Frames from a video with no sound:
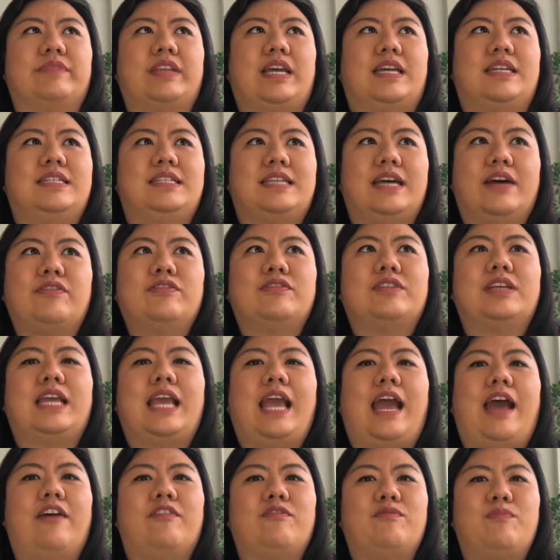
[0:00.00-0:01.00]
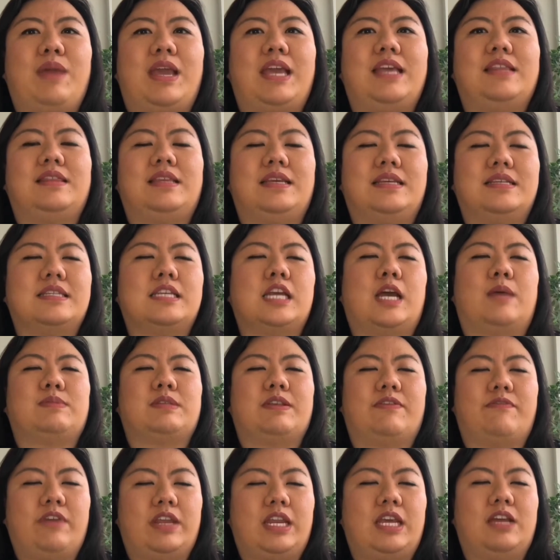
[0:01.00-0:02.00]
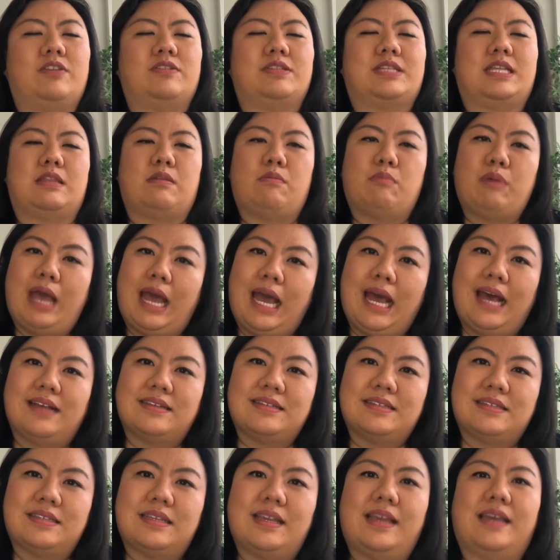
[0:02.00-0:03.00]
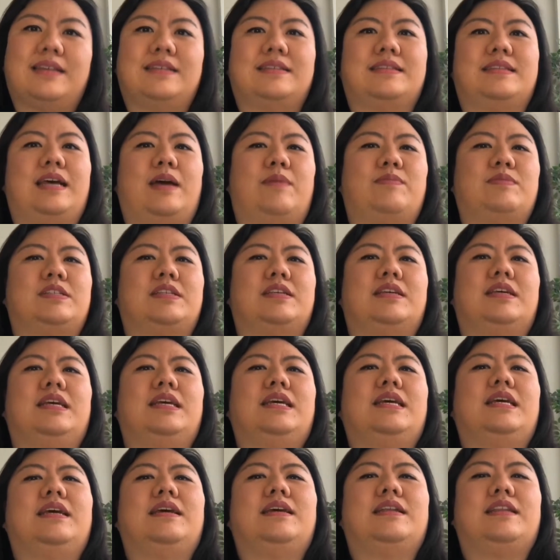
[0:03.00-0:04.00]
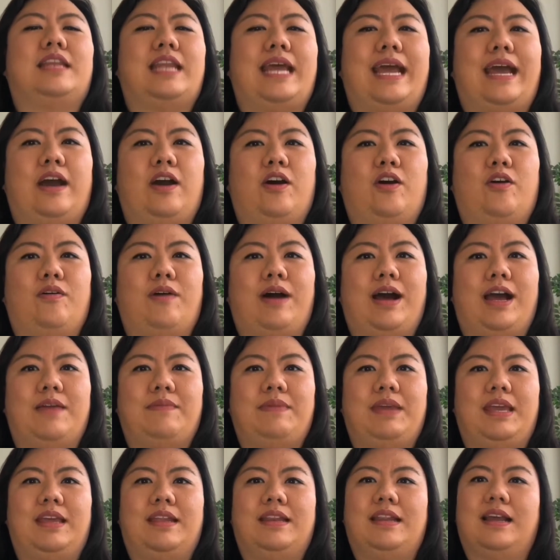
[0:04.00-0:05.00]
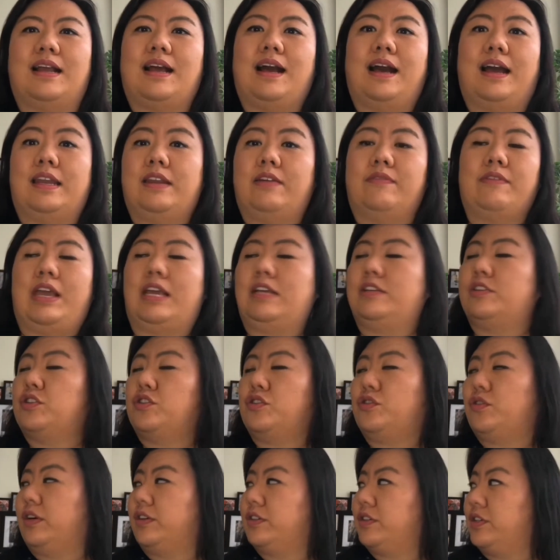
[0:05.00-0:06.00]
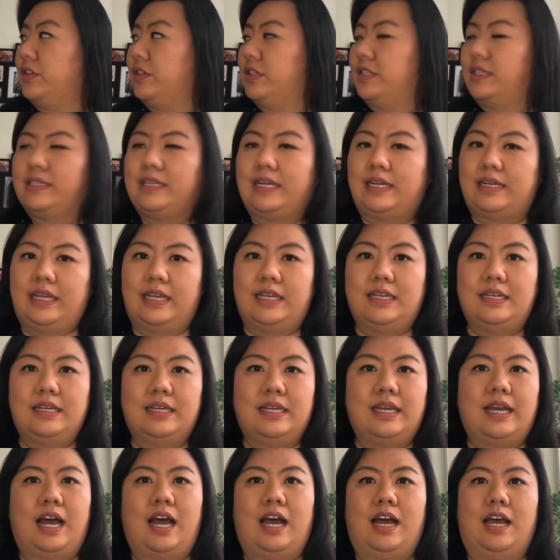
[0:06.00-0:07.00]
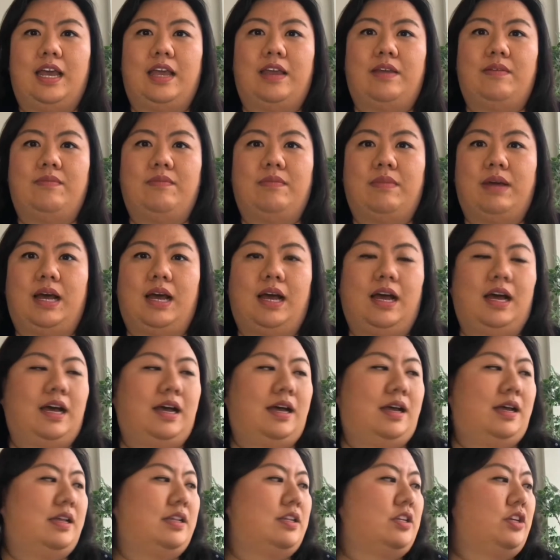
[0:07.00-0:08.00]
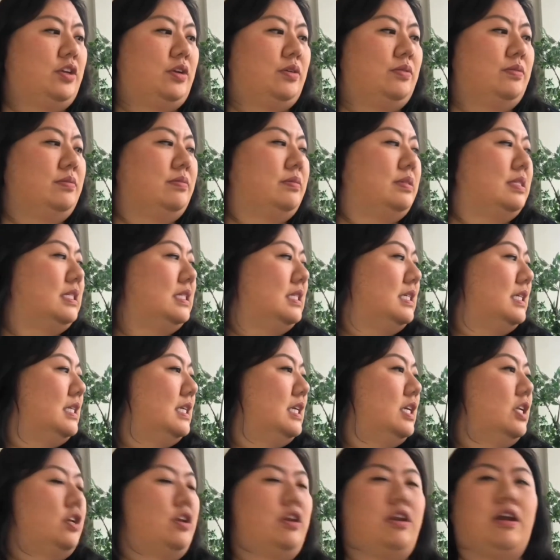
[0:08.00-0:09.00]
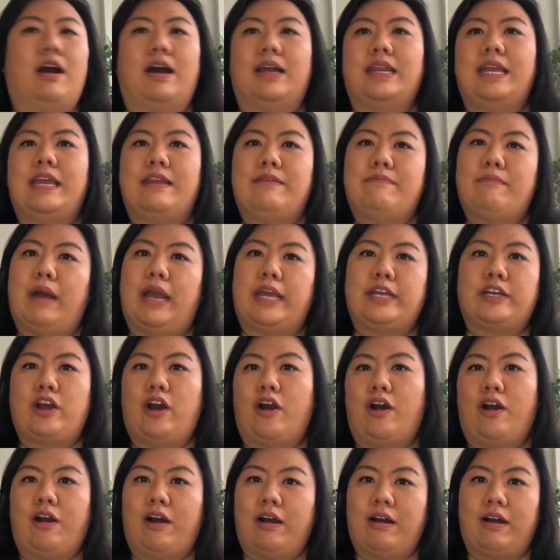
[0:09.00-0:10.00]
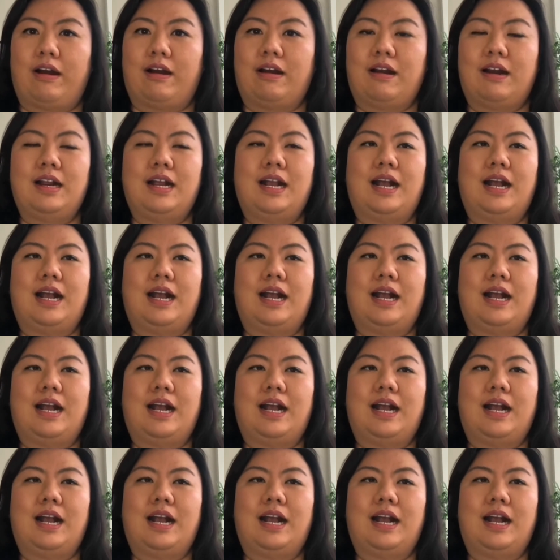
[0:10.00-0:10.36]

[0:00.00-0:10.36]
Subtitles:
definitely have made these types of videos in the past, except now I'm in kind of a structured setting. I'm, not in my car,